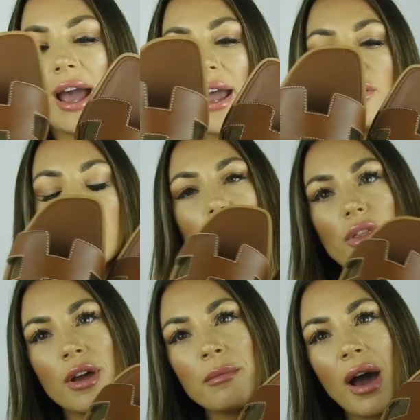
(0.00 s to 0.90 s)
I
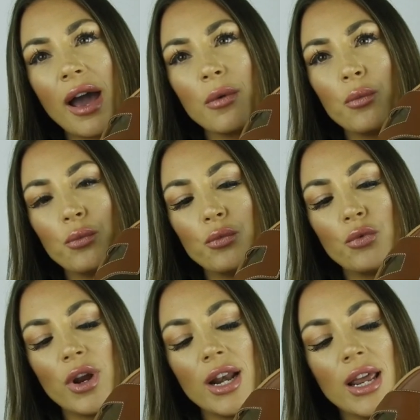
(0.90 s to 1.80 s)
adore them. I
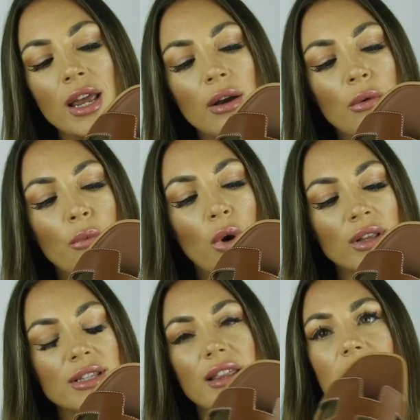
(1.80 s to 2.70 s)
really
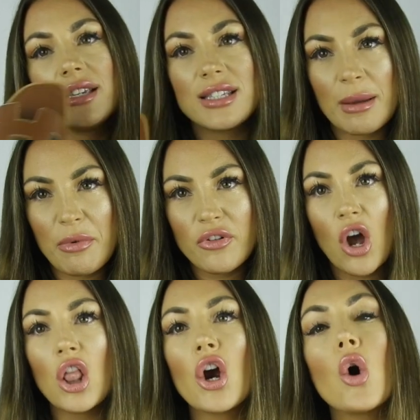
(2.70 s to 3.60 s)
wanted this type of
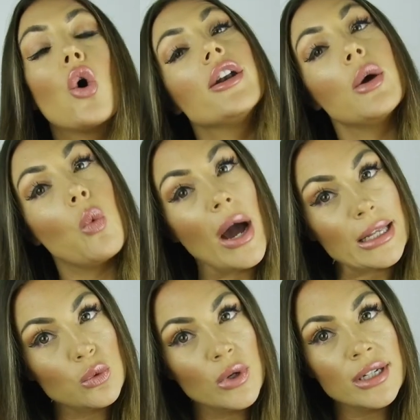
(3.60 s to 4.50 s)
color or the
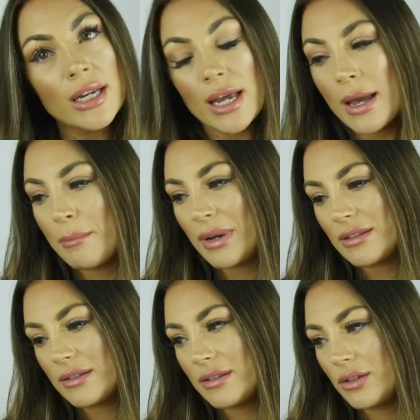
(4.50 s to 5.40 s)
white one,
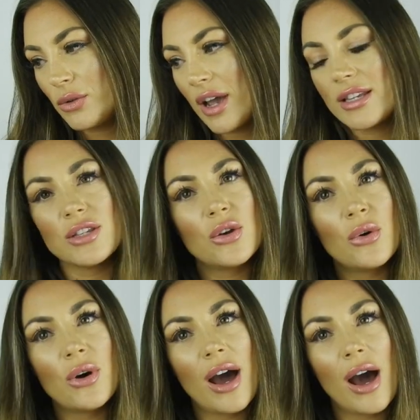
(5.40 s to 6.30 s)
but you guys
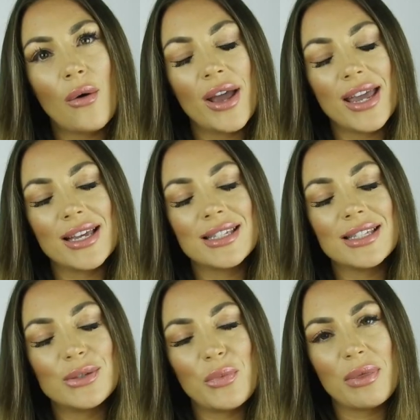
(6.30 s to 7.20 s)
know how it
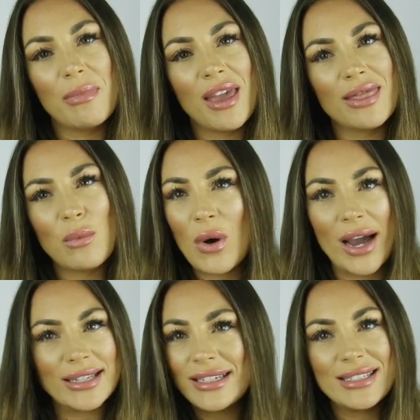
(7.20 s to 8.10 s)
is with me and the
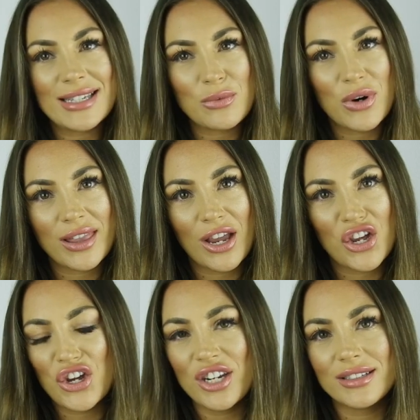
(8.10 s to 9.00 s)
white. It doesn't work
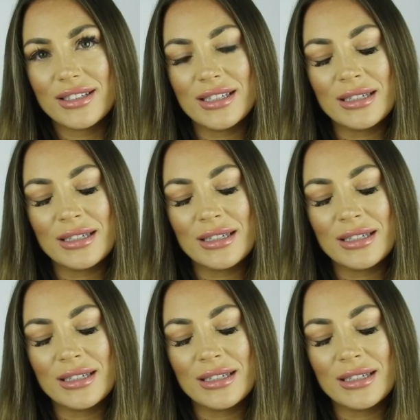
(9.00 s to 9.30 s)
that good.